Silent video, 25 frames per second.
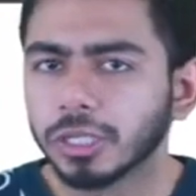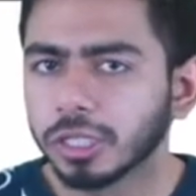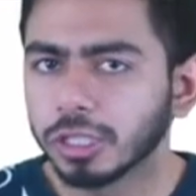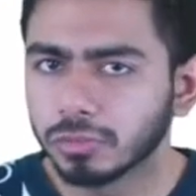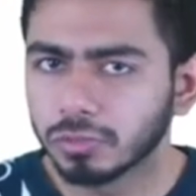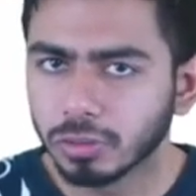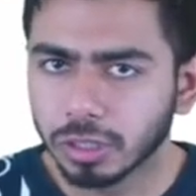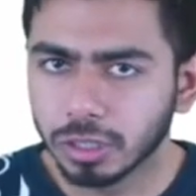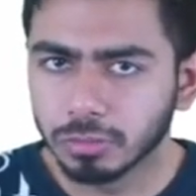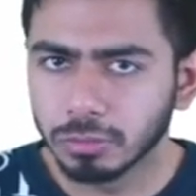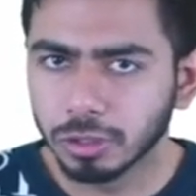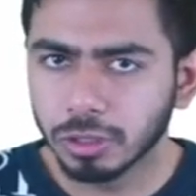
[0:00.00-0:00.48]
as
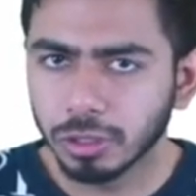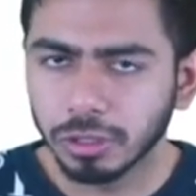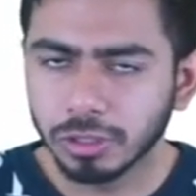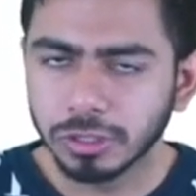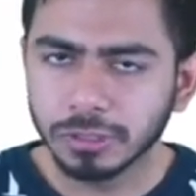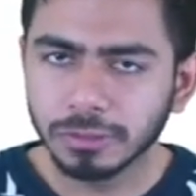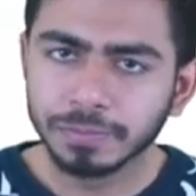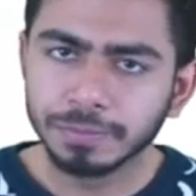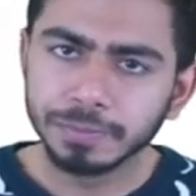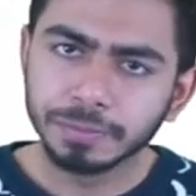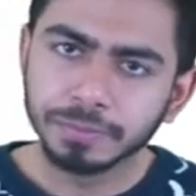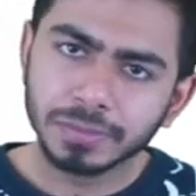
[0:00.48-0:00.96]
well,
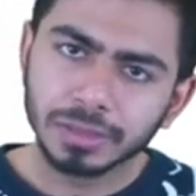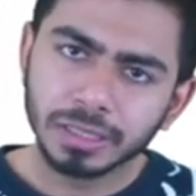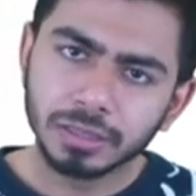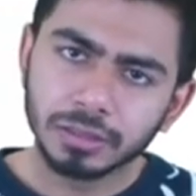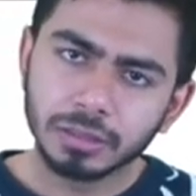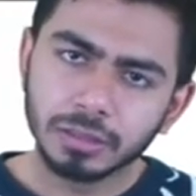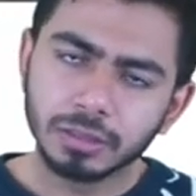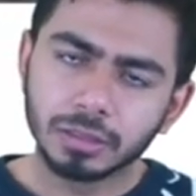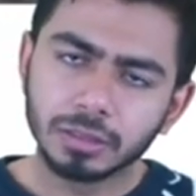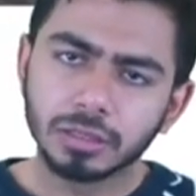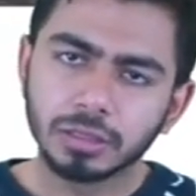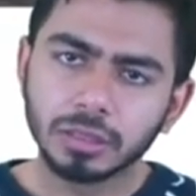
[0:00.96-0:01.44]
because
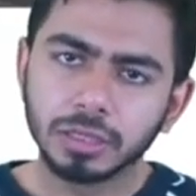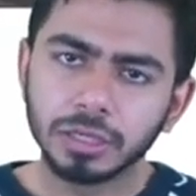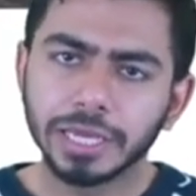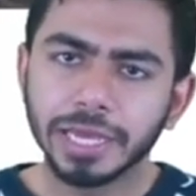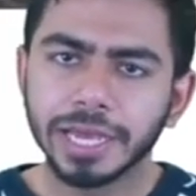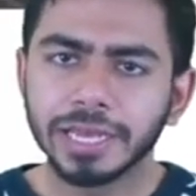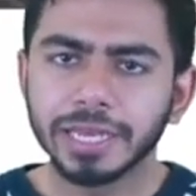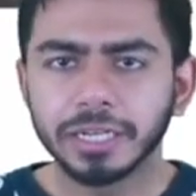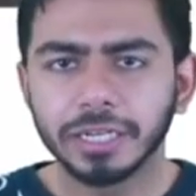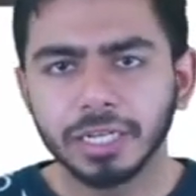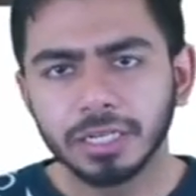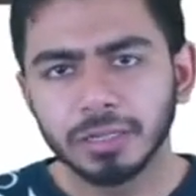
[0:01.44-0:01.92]

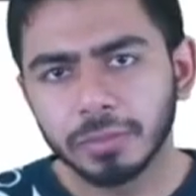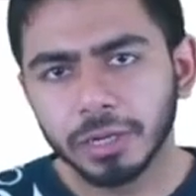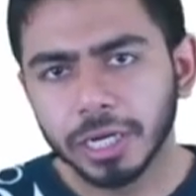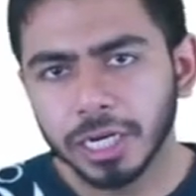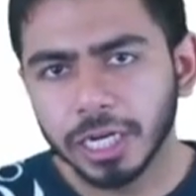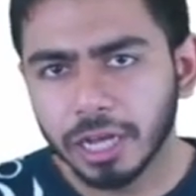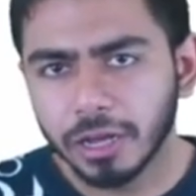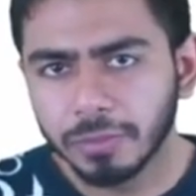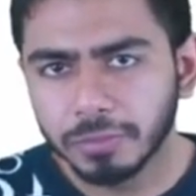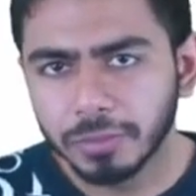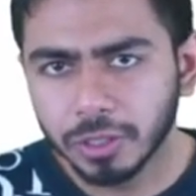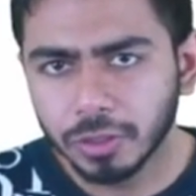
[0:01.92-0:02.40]
gangrene
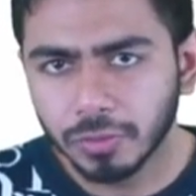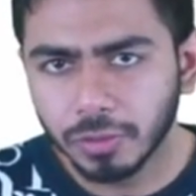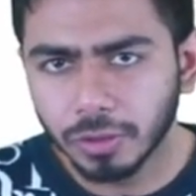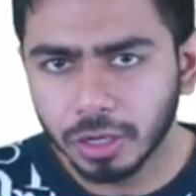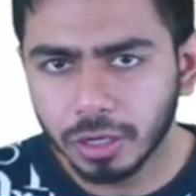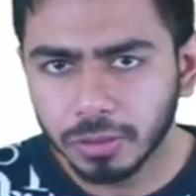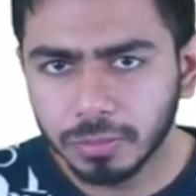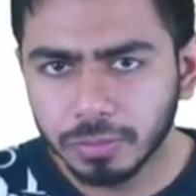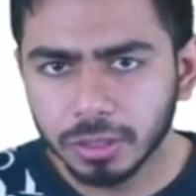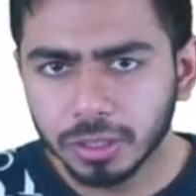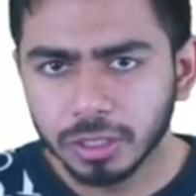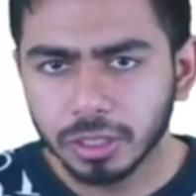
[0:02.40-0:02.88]
might have been
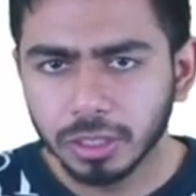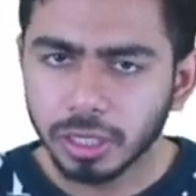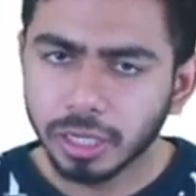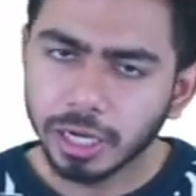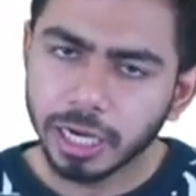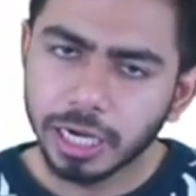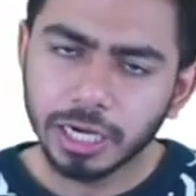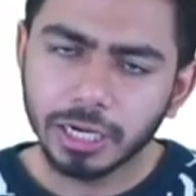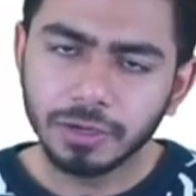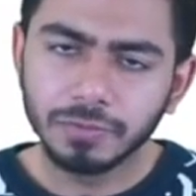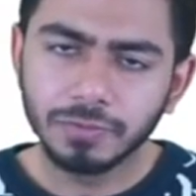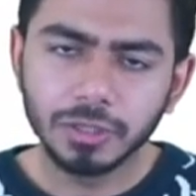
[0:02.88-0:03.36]
developed
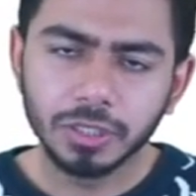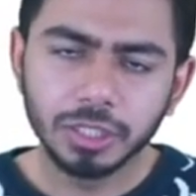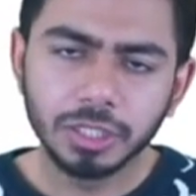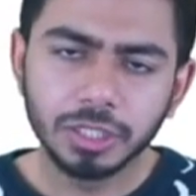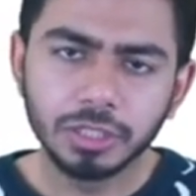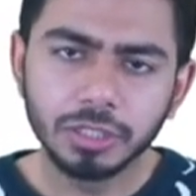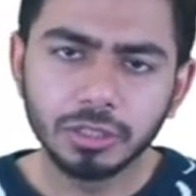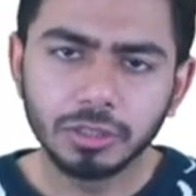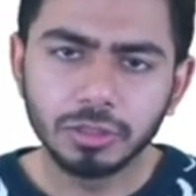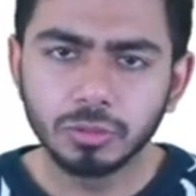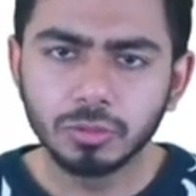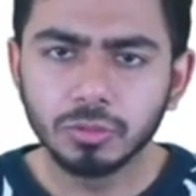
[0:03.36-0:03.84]
and we
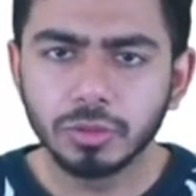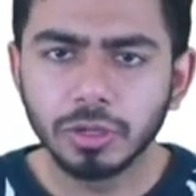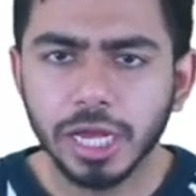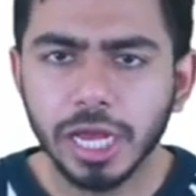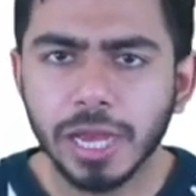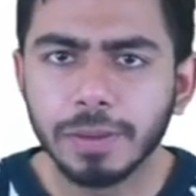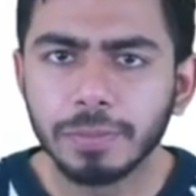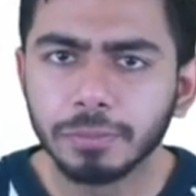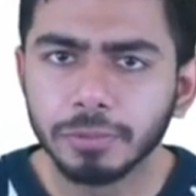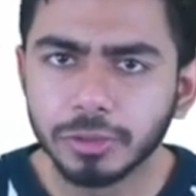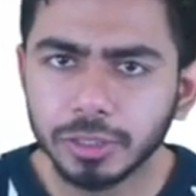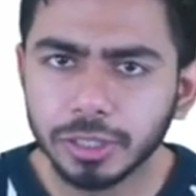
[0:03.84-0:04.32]
need to
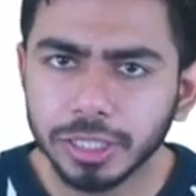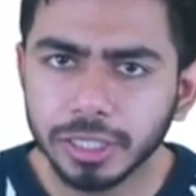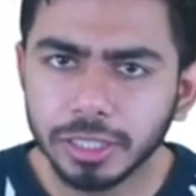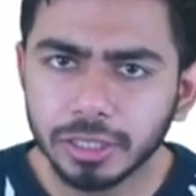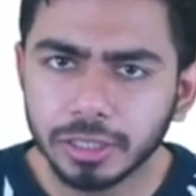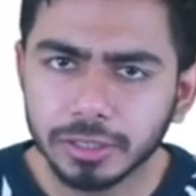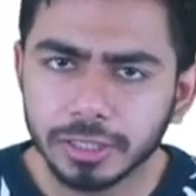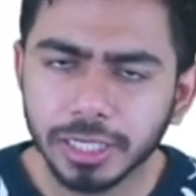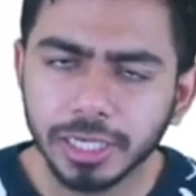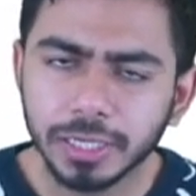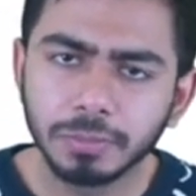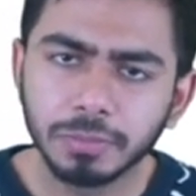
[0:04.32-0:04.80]

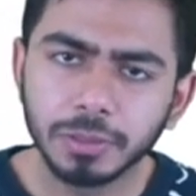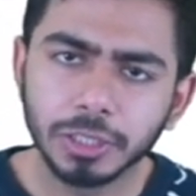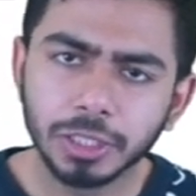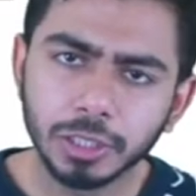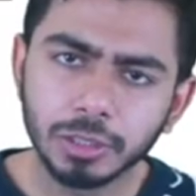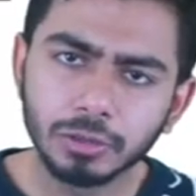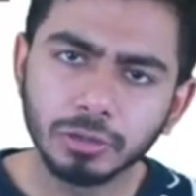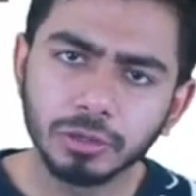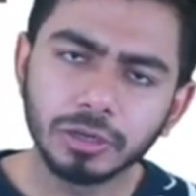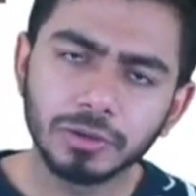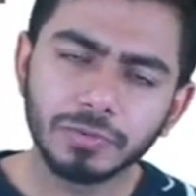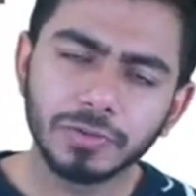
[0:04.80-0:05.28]
amputate that
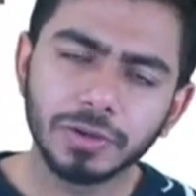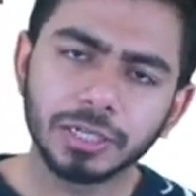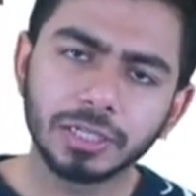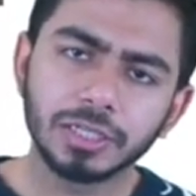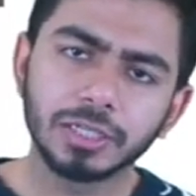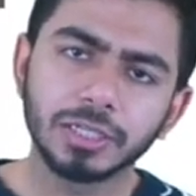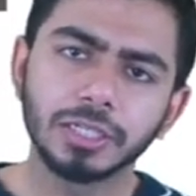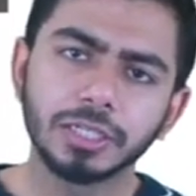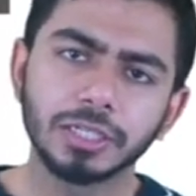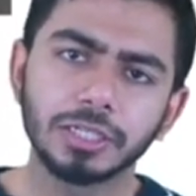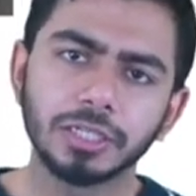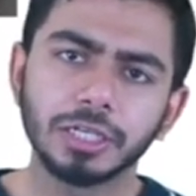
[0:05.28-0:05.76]
particular
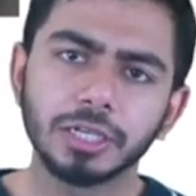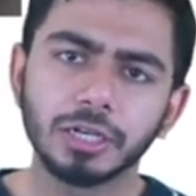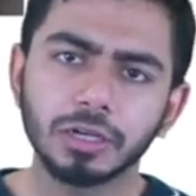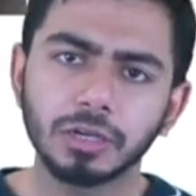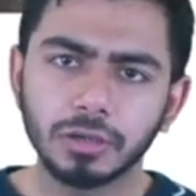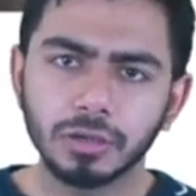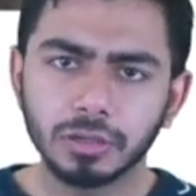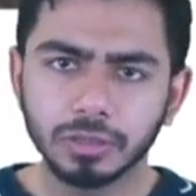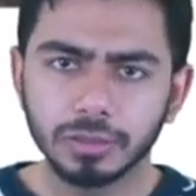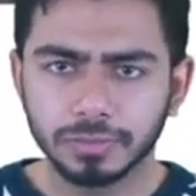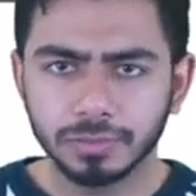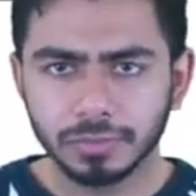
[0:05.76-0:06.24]
affected area
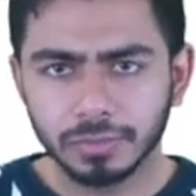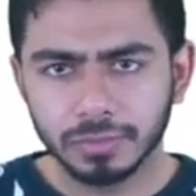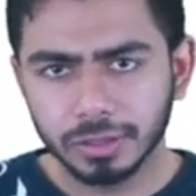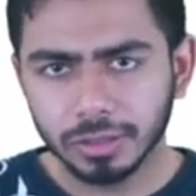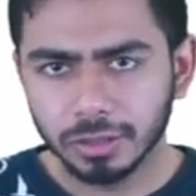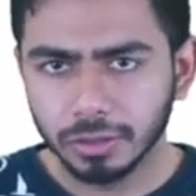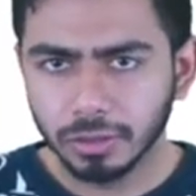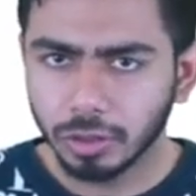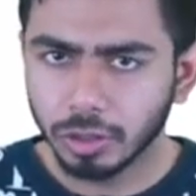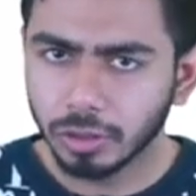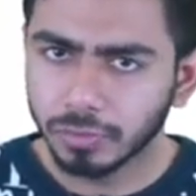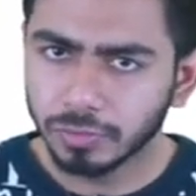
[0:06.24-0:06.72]

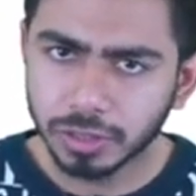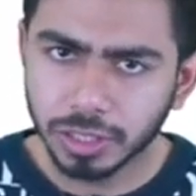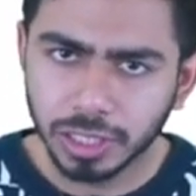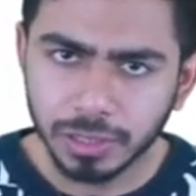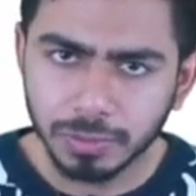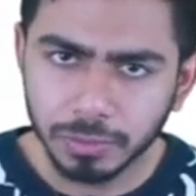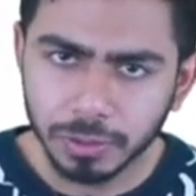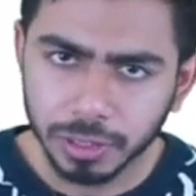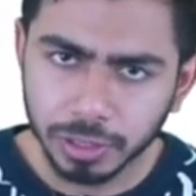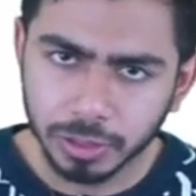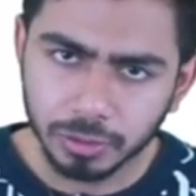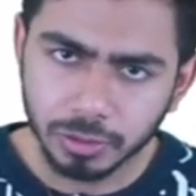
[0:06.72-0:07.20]
of
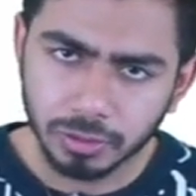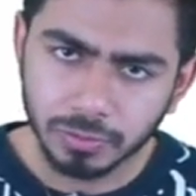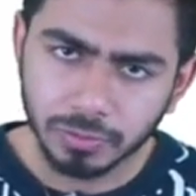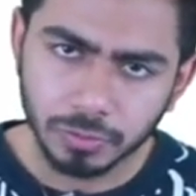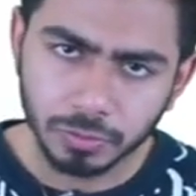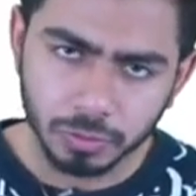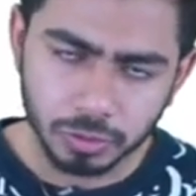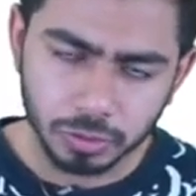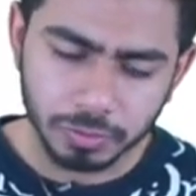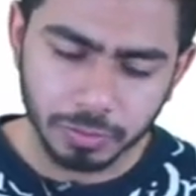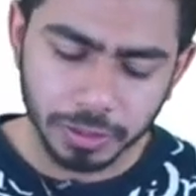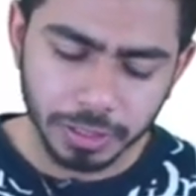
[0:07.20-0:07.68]
that particular
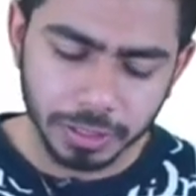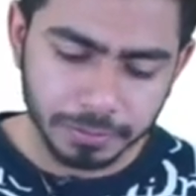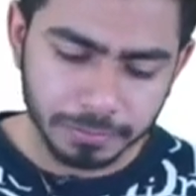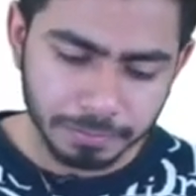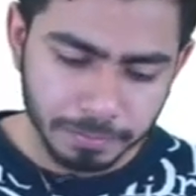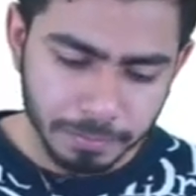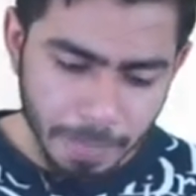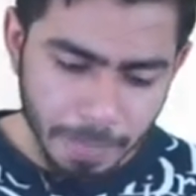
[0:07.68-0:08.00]
frostbite.